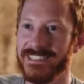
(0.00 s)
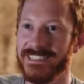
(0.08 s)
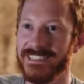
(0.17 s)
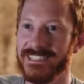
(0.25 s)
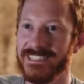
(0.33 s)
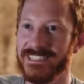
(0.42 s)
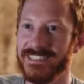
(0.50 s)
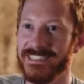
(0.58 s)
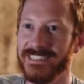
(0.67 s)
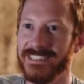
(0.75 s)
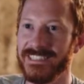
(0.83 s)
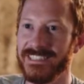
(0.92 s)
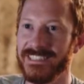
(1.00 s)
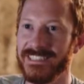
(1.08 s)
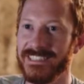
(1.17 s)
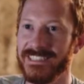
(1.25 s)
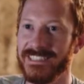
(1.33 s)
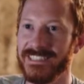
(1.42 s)

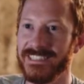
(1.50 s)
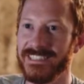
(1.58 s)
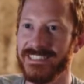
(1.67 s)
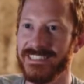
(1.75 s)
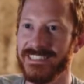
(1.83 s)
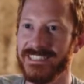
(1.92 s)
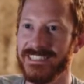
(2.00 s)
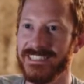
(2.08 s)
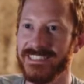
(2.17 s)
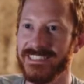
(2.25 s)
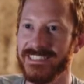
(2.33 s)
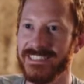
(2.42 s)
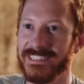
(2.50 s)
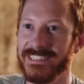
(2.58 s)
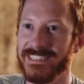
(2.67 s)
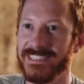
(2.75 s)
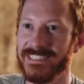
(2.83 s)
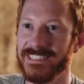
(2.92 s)

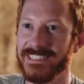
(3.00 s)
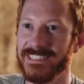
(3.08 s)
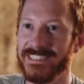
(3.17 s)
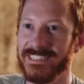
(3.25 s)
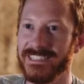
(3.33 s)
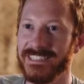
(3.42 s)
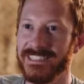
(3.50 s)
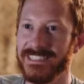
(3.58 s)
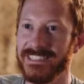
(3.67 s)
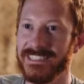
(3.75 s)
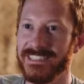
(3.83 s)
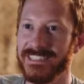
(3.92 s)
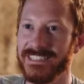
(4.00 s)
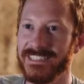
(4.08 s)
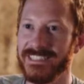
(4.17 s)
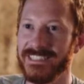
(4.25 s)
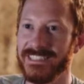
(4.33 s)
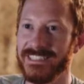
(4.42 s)

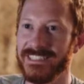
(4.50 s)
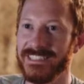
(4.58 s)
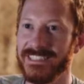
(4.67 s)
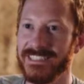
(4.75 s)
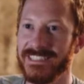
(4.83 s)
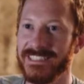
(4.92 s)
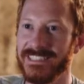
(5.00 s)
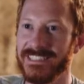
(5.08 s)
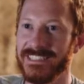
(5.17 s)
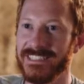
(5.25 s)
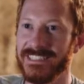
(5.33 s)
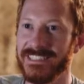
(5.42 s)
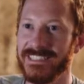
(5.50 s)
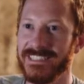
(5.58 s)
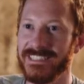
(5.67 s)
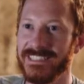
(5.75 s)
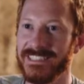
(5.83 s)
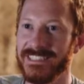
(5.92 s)

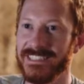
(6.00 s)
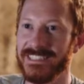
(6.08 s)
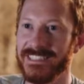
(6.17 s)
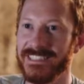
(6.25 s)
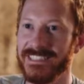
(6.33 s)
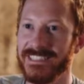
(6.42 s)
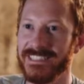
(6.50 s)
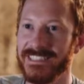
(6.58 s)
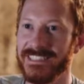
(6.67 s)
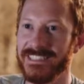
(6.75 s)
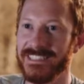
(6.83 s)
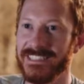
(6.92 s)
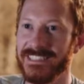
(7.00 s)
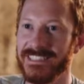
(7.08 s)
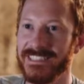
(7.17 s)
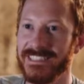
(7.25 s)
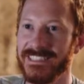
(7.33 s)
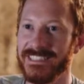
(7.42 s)

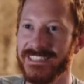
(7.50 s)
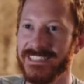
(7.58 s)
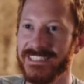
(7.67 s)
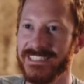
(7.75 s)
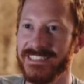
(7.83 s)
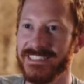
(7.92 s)
This person isn't speaking.